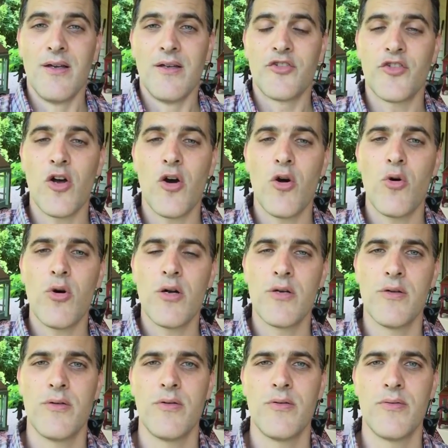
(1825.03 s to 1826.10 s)
So,
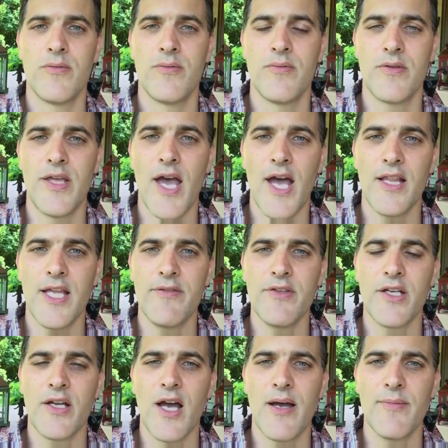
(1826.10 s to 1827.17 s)
yeah, leave
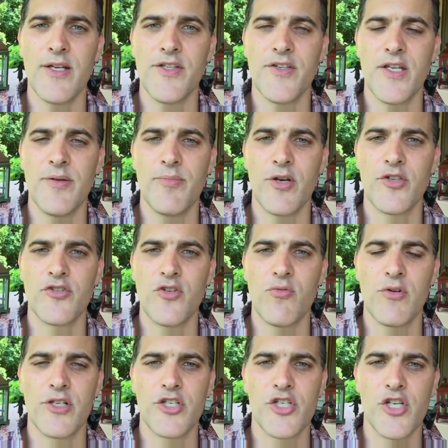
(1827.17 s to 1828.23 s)
in the comments any books you
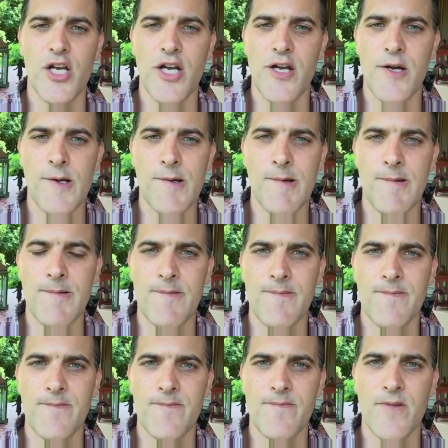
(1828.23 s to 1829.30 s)
want to share,
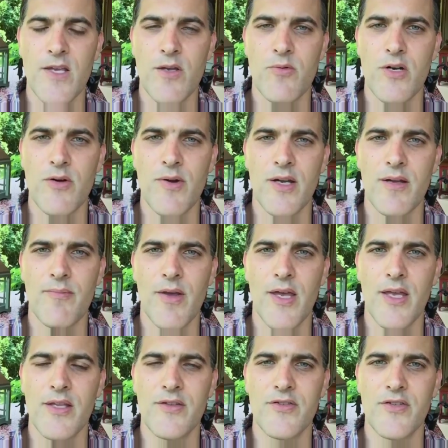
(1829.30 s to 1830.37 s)
that you want to
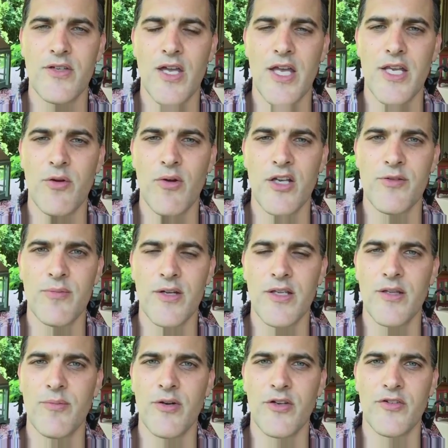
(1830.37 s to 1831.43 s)
recommend, any question about any
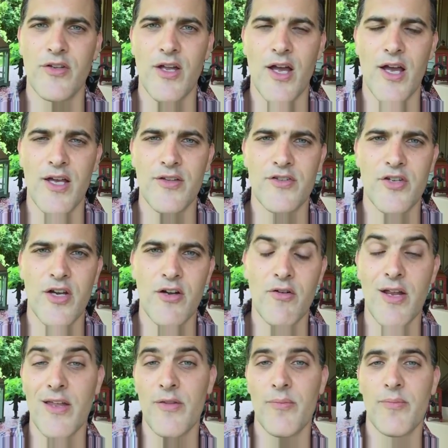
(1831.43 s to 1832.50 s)
of the books that I
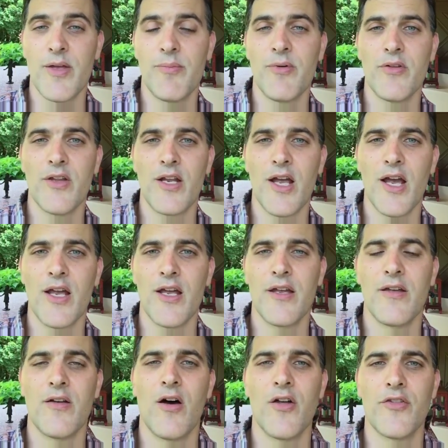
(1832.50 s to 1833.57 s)
shared, and the people that
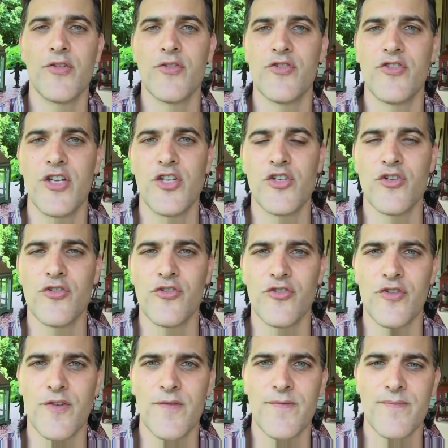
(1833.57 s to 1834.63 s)
authors,
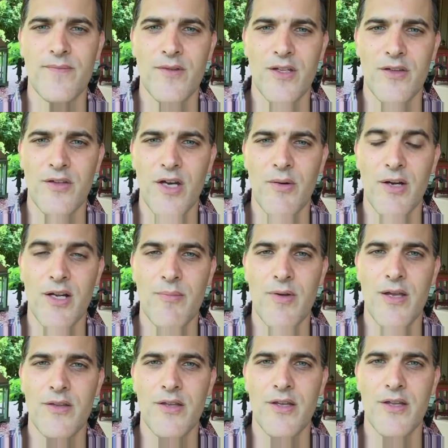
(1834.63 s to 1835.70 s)
teachers that I
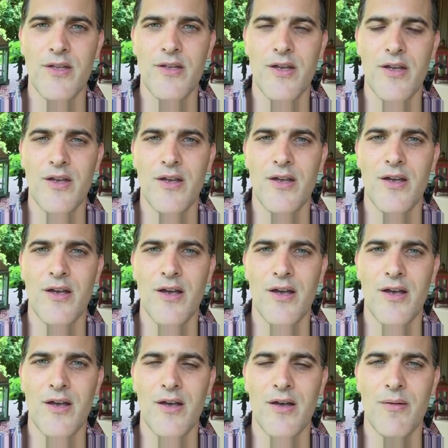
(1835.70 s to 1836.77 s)
recommended.
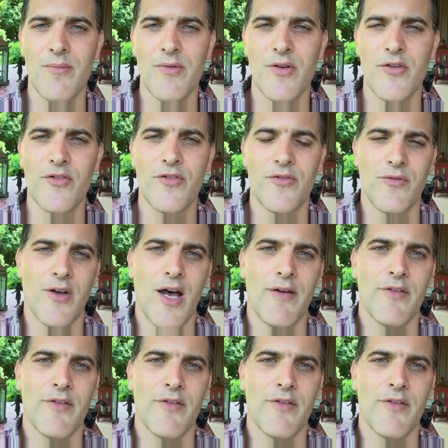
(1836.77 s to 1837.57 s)
There's